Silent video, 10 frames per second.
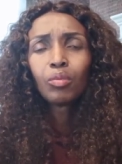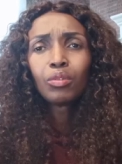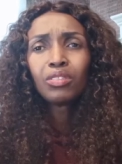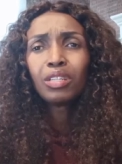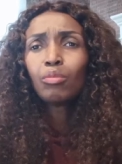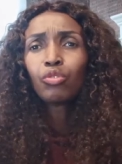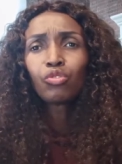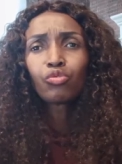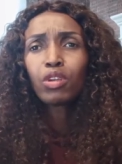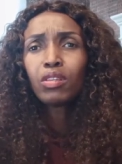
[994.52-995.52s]

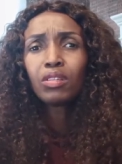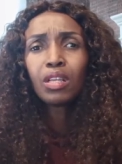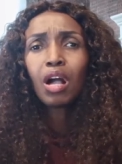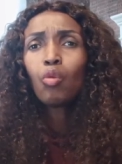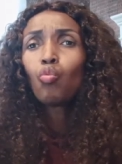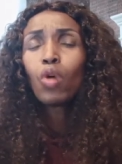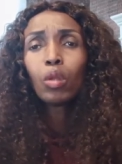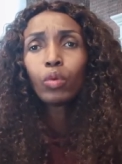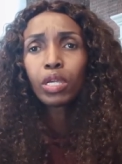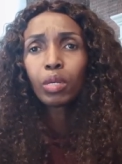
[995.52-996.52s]
demonstrating how well
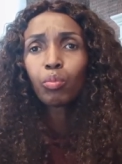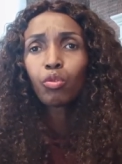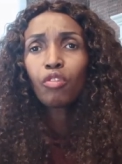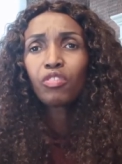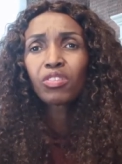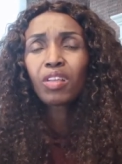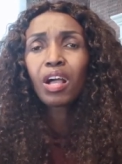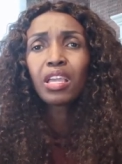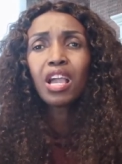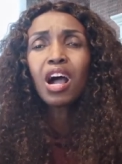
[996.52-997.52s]
we can prophesy,
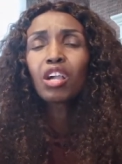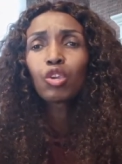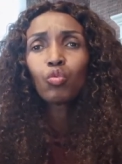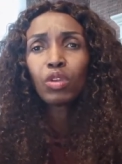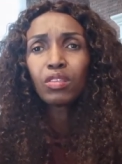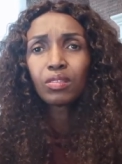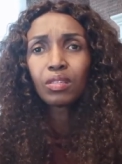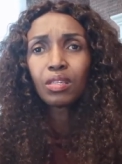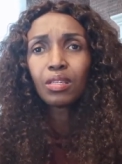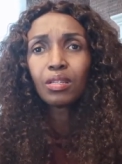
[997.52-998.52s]

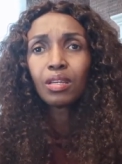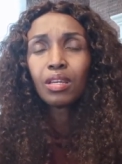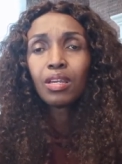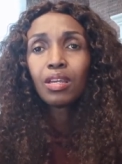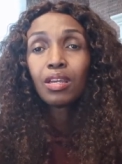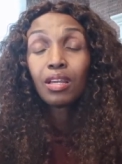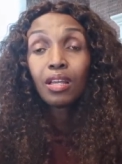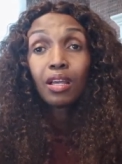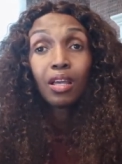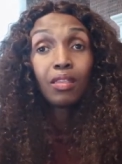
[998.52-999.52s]
accuracy.
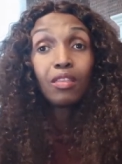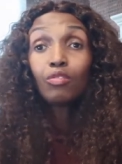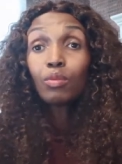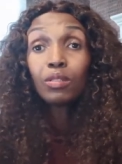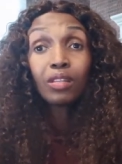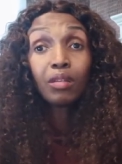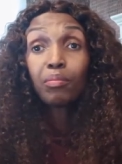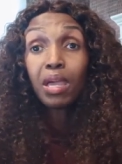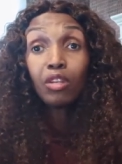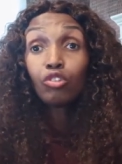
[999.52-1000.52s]
And this will turn
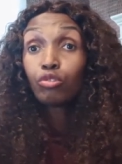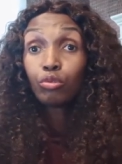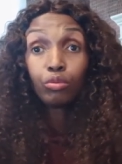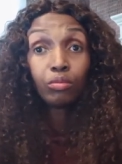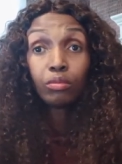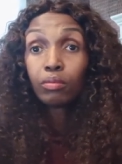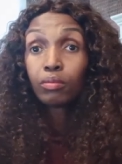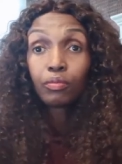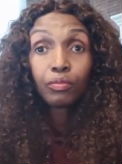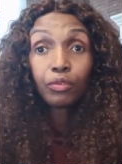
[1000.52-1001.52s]
men to
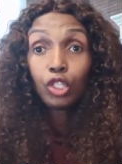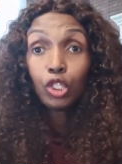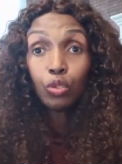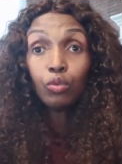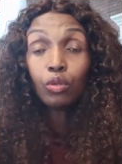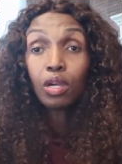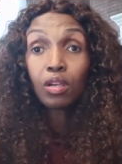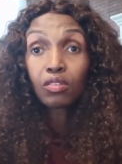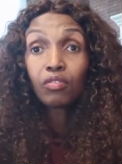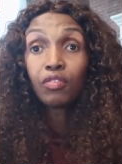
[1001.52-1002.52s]
you
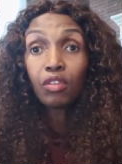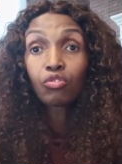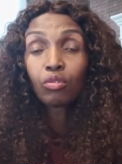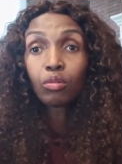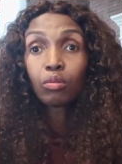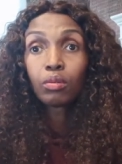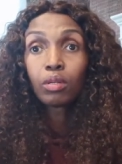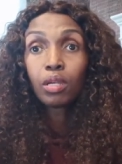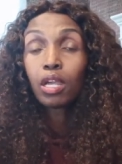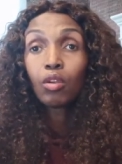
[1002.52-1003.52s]
as a vessel
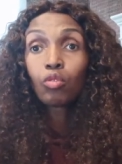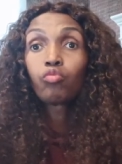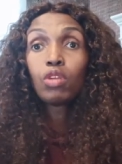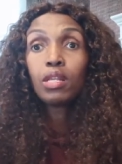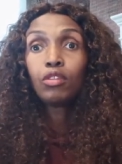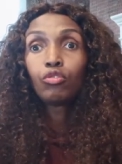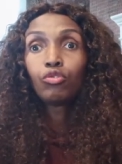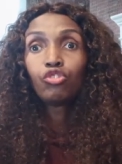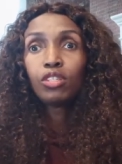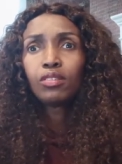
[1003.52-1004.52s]
and not really to
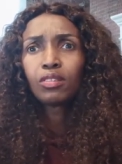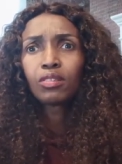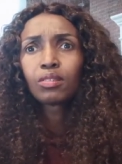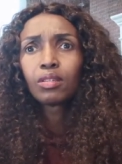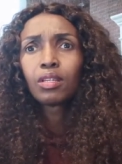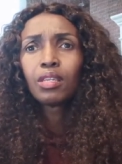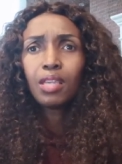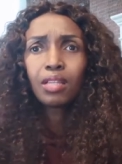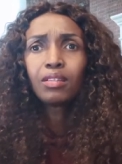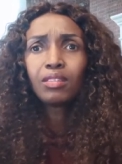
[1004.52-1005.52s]
Jesus.
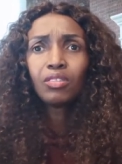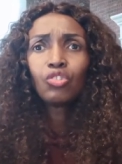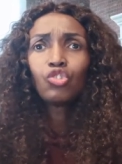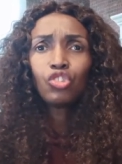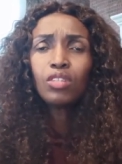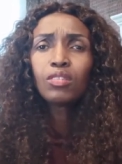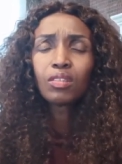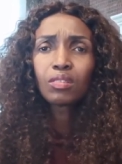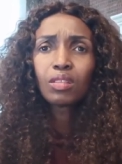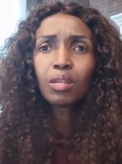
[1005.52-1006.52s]
Yet it is Jesus
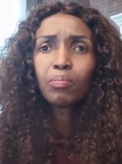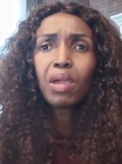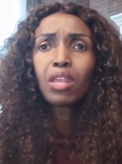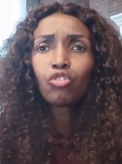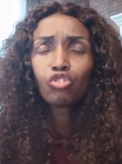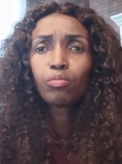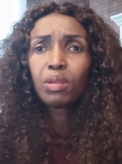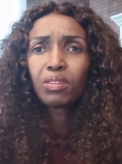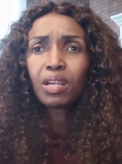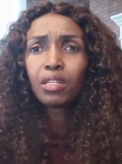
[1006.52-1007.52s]
that men should be
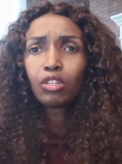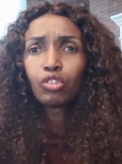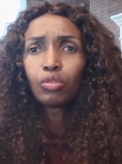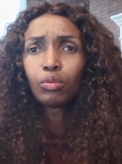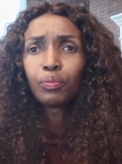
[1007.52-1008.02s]
turning to